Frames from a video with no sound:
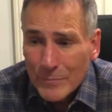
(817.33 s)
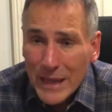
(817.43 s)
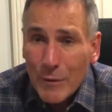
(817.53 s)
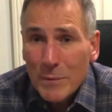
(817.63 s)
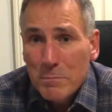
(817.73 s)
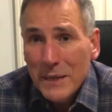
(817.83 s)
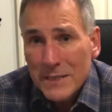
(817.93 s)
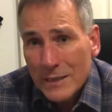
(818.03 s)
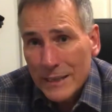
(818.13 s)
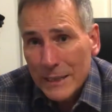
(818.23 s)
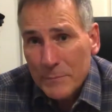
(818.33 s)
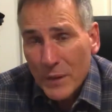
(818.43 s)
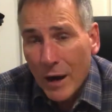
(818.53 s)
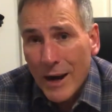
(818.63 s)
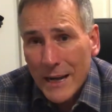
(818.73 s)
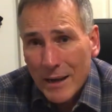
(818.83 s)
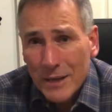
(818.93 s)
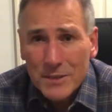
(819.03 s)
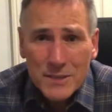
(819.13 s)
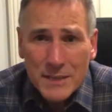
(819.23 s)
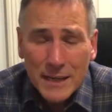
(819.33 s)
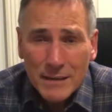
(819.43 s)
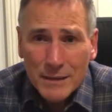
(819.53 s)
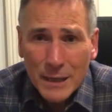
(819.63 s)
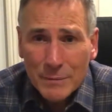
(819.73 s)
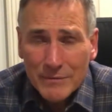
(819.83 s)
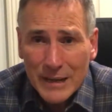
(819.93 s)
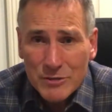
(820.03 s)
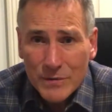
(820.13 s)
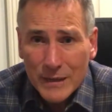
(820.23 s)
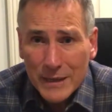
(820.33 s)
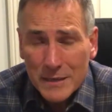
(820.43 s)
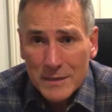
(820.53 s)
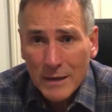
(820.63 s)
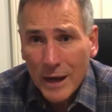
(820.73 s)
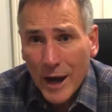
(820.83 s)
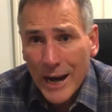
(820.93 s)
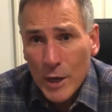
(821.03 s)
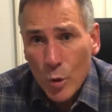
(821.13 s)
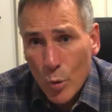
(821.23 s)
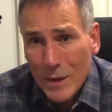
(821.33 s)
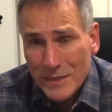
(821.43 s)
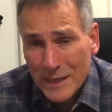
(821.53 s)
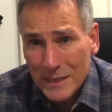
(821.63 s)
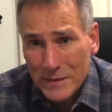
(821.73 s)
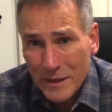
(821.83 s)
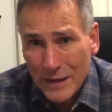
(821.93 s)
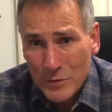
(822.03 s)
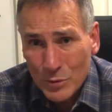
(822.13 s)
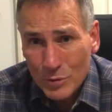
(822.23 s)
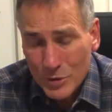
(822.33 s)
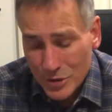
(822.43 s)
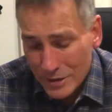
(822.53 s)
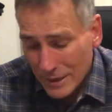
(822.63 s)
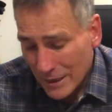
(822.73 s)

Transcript: Now, admittedly, I like to take a couple of extra things. I always take a dive torch.